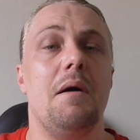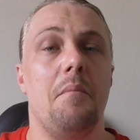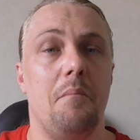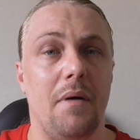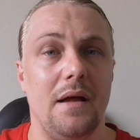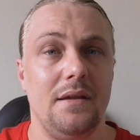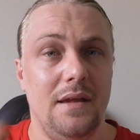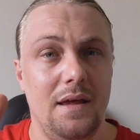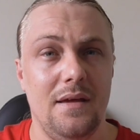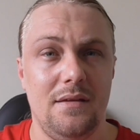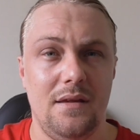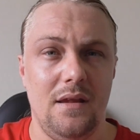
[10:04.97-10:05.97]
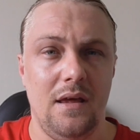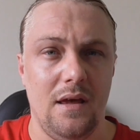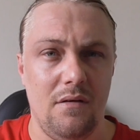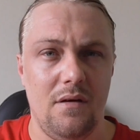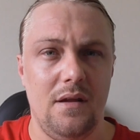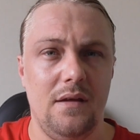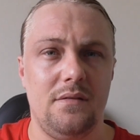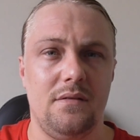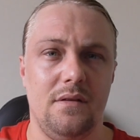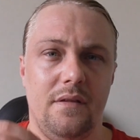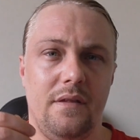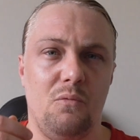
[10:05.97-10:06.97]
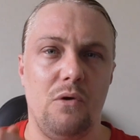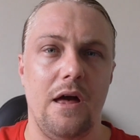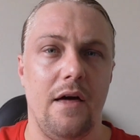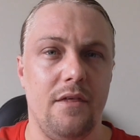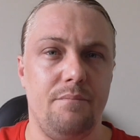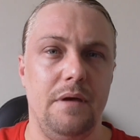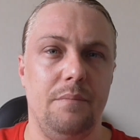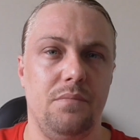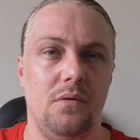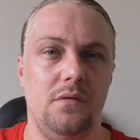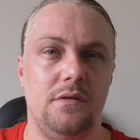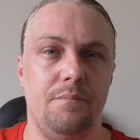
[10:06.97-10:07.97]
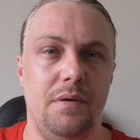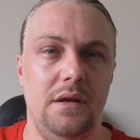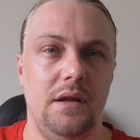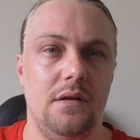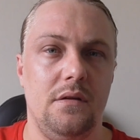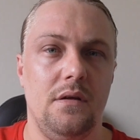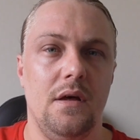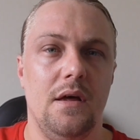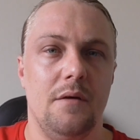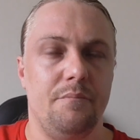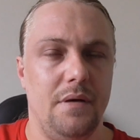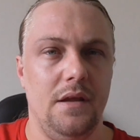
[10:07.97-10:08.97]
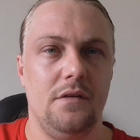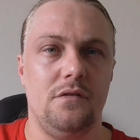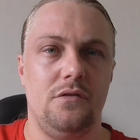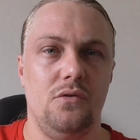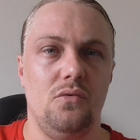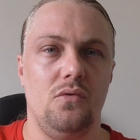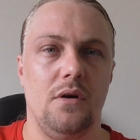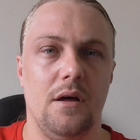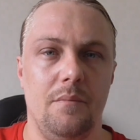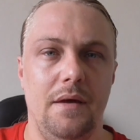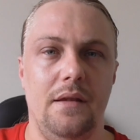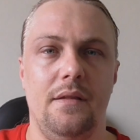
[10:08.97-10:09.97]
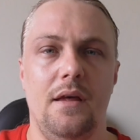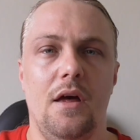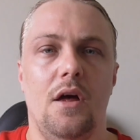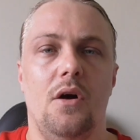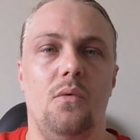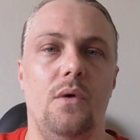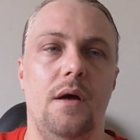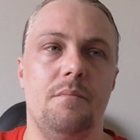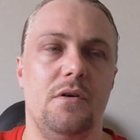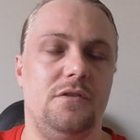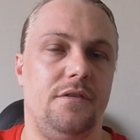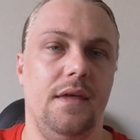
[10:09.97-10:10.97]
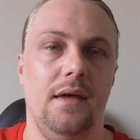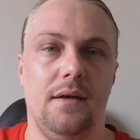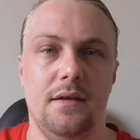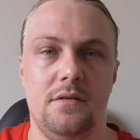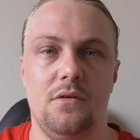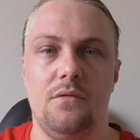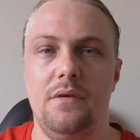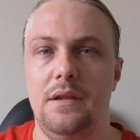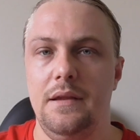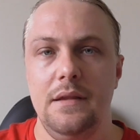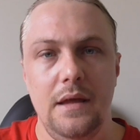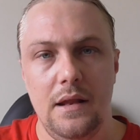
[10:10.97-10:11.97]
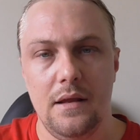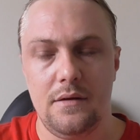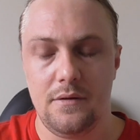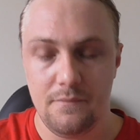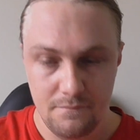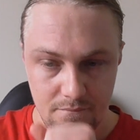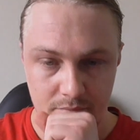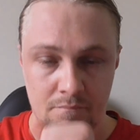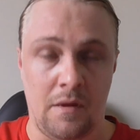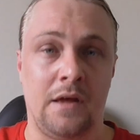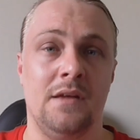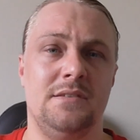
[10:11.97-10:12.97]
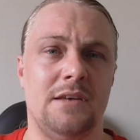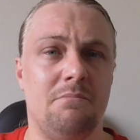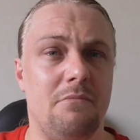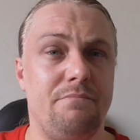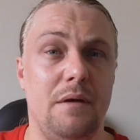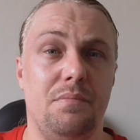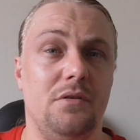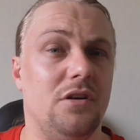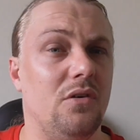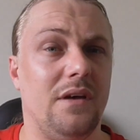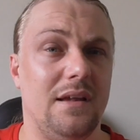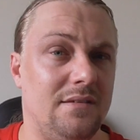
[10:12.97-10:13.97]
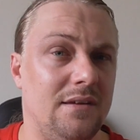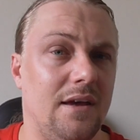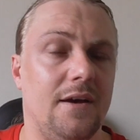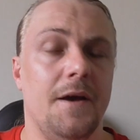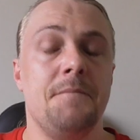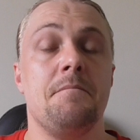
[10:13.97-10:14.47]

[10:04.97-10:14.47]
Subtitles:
But here it is where other people's opinions do come in, where most think it's not really needed because some people don't get sick.